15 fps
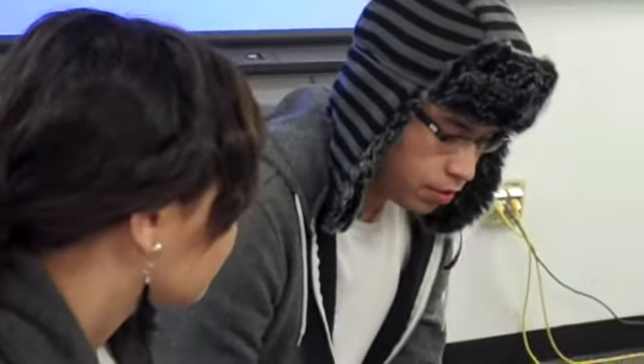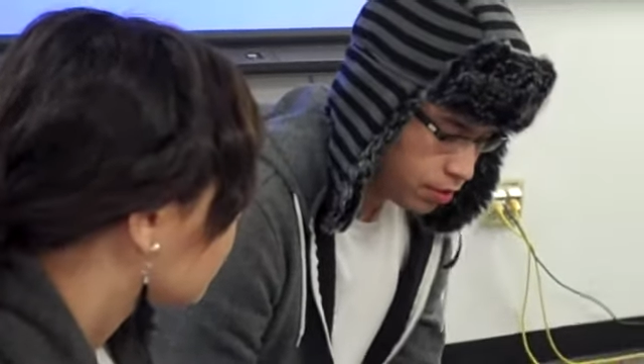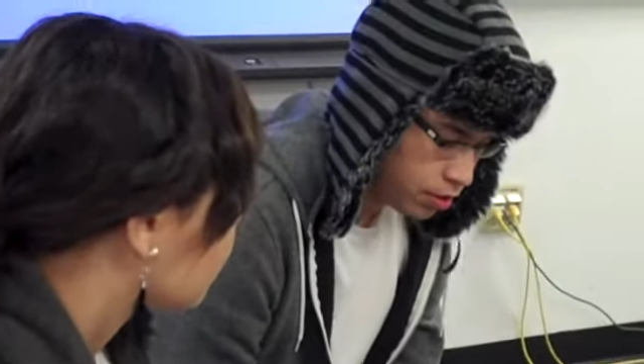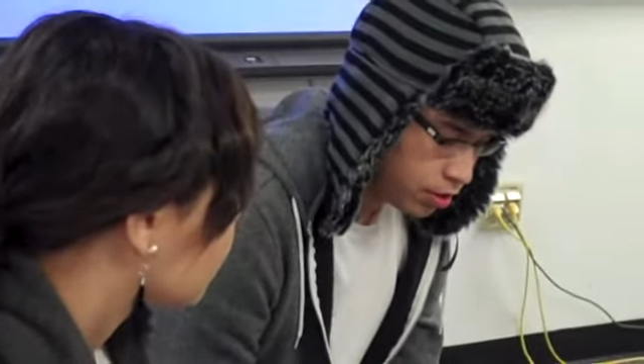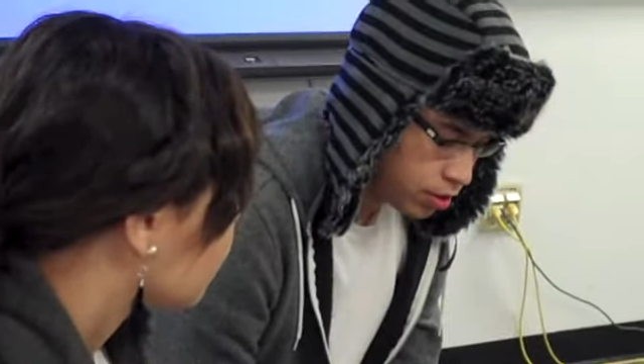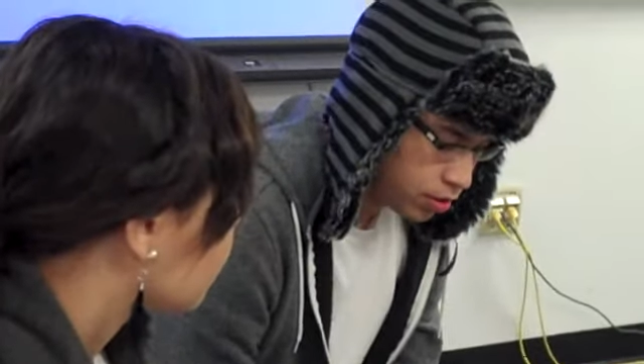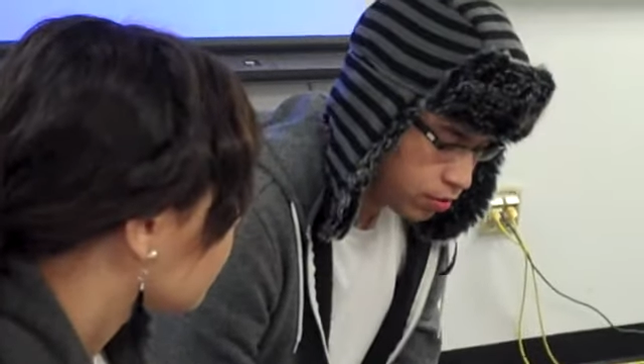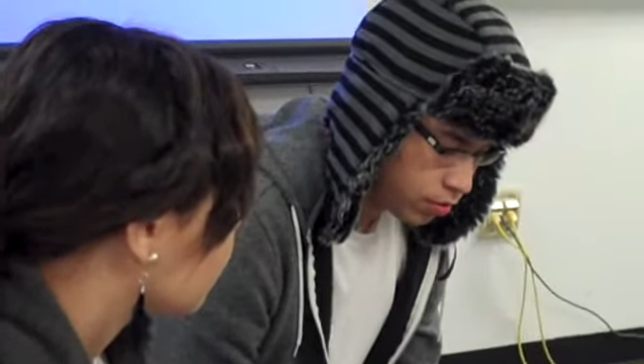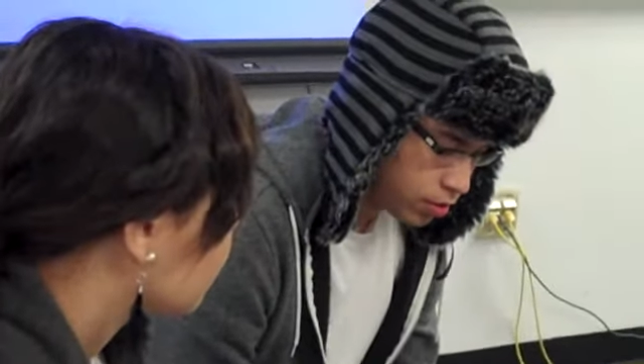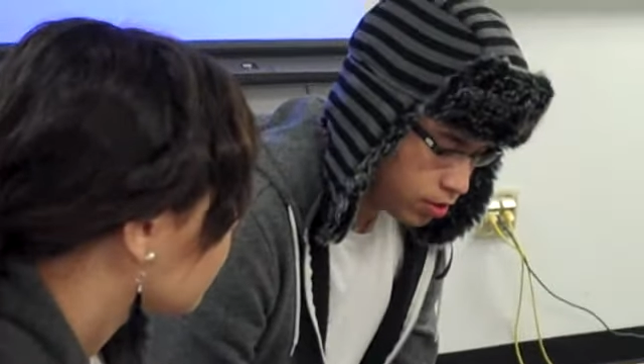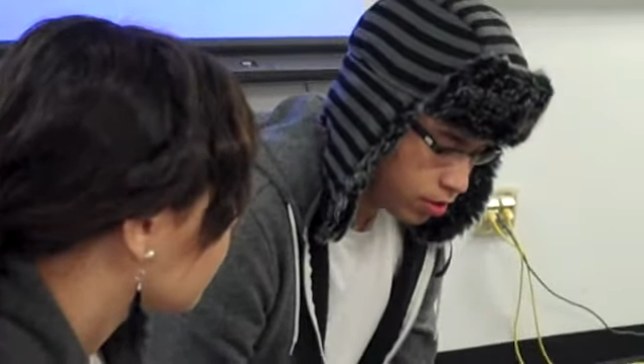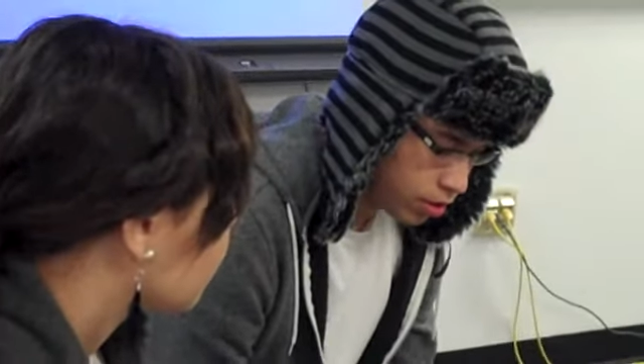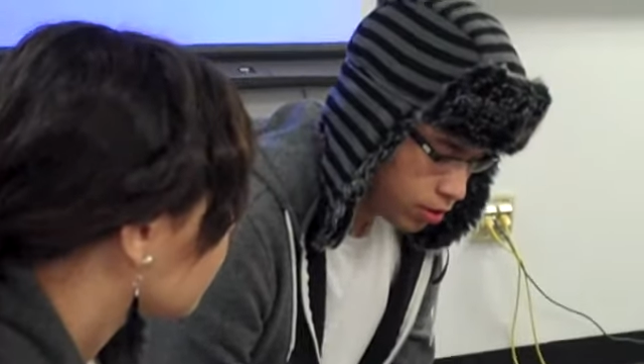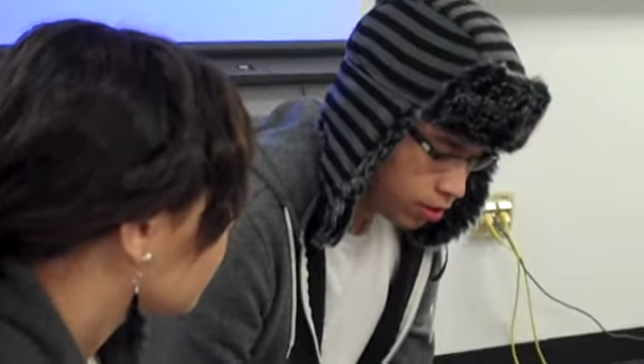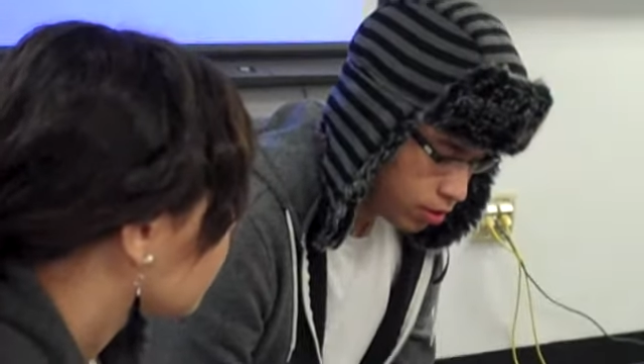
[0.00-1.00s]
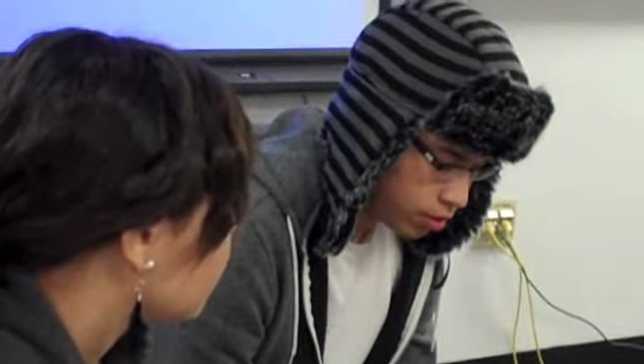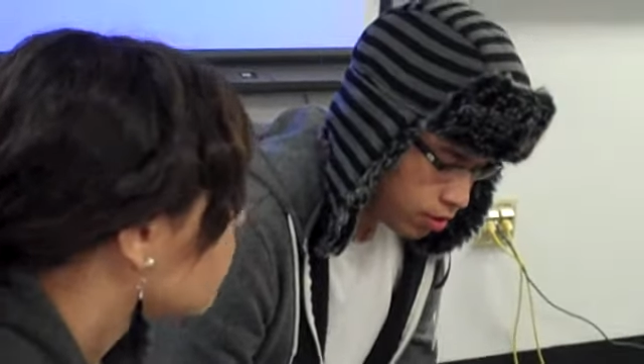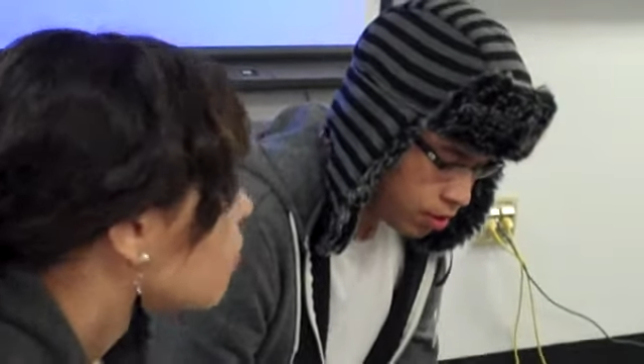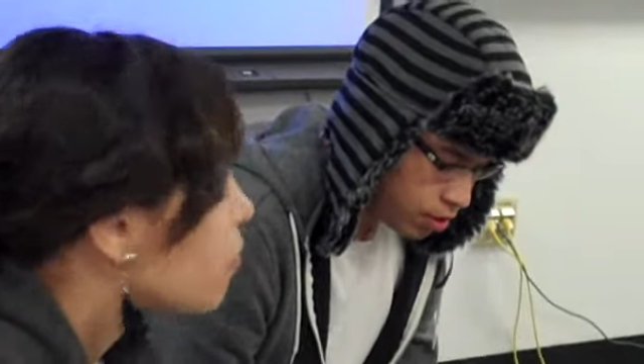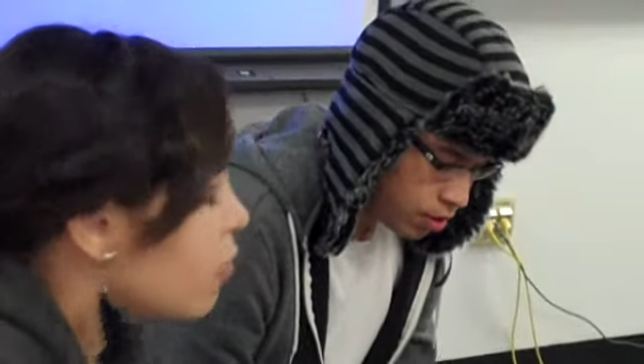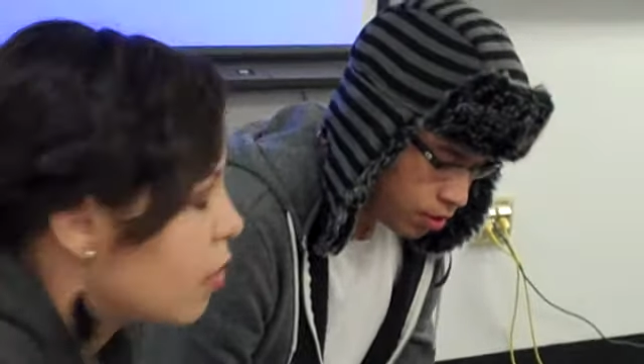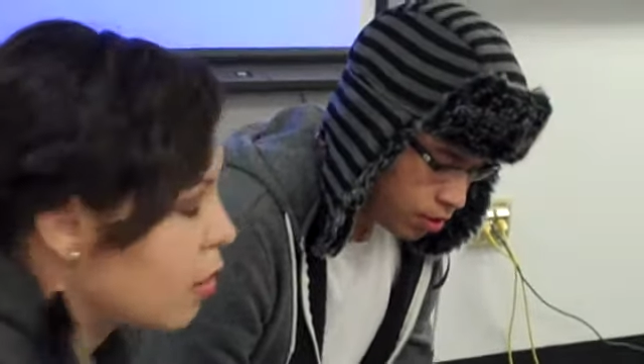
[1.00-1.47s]
Maybe she just wants to like
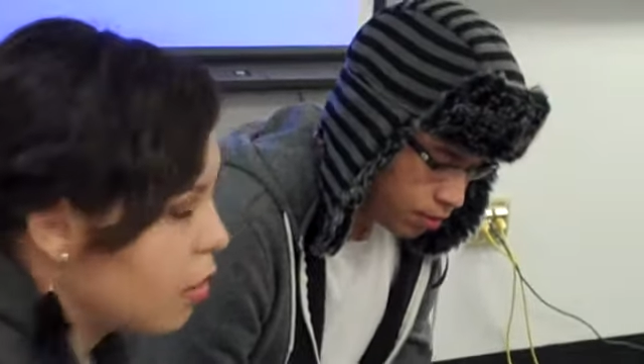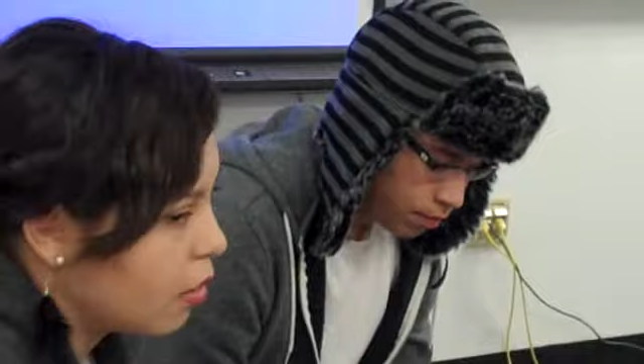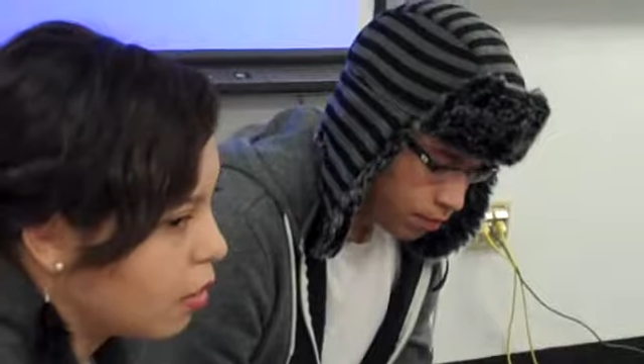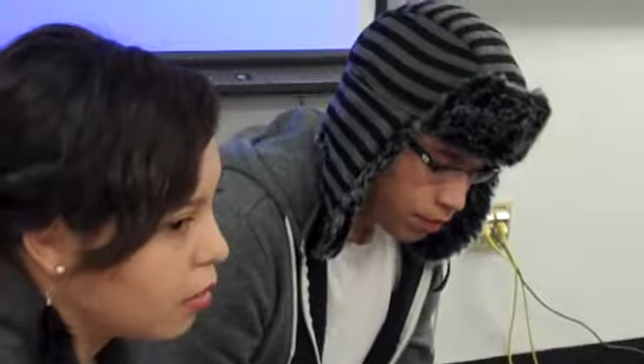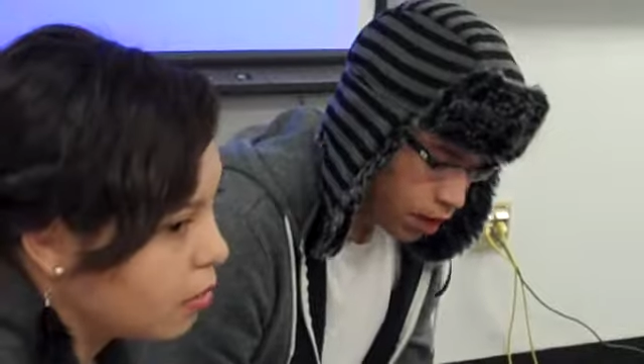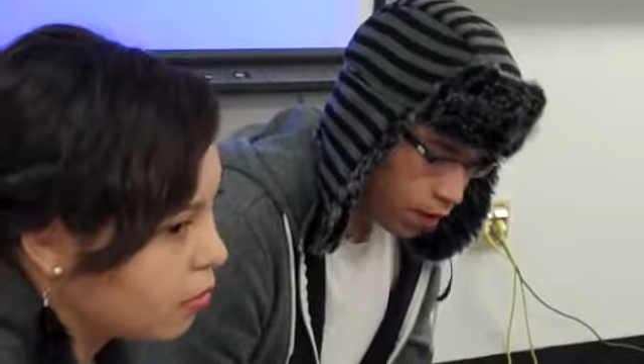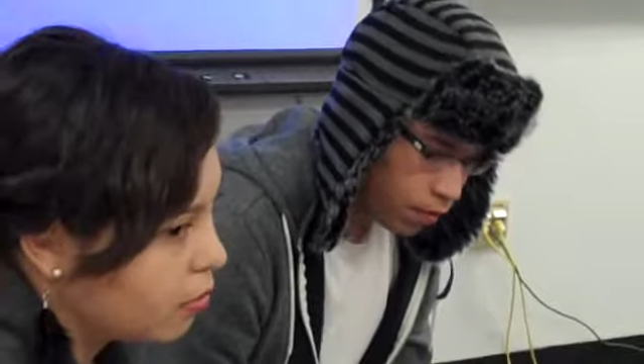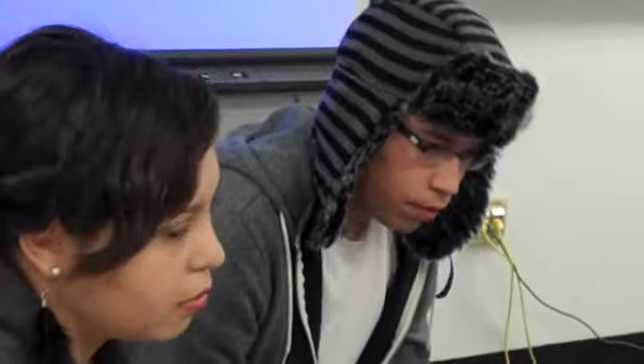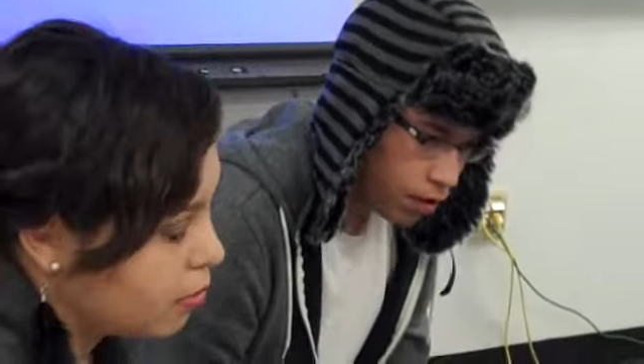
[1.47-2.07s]
not